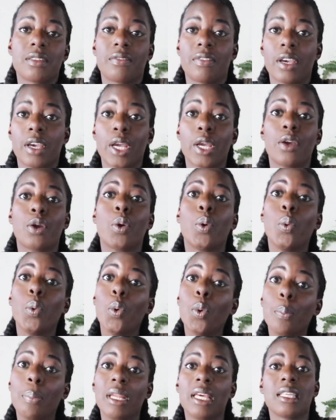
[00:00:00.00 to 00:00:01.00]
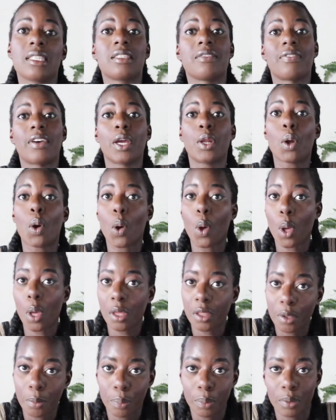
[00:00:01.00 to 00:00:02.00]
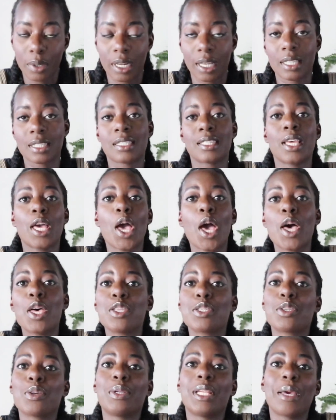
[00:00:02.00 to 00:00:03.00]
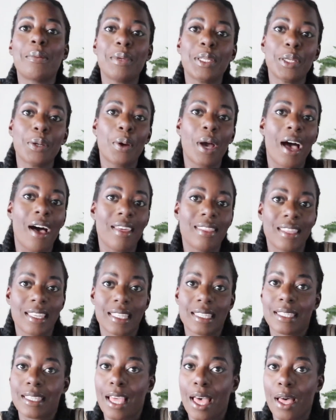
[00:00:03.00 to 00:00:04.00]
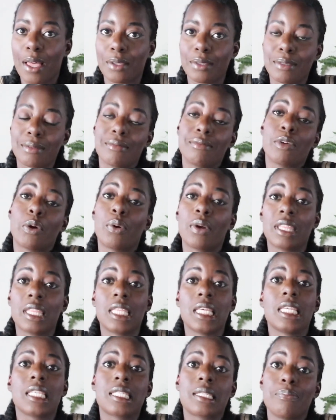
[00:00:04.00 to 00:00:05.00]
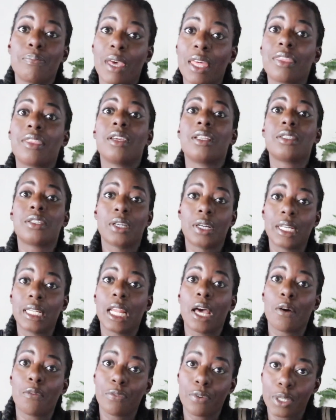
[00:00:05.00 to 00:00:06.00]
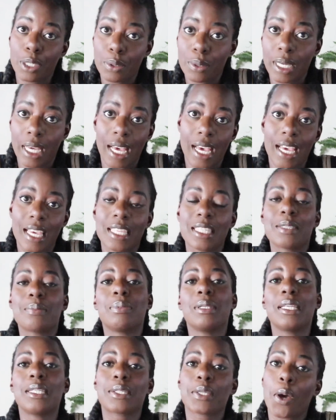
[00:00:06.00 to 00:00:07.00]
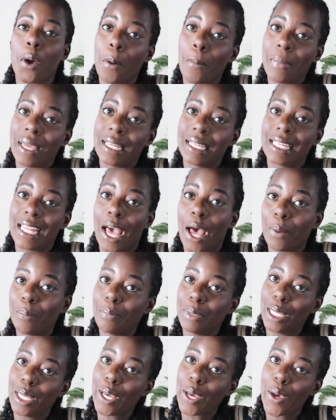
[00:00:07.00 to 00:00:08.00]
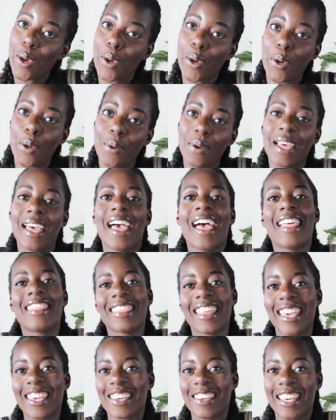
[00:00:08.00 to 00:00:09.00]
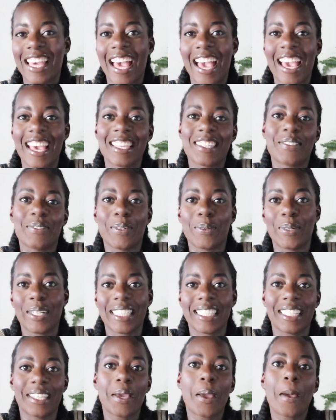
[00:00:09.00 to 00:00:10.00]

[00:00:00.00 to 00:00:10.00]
a very cool place to find all the products. So let me know how this style or this method turned out for you guys. Please comment down below. Thank you guys for watching.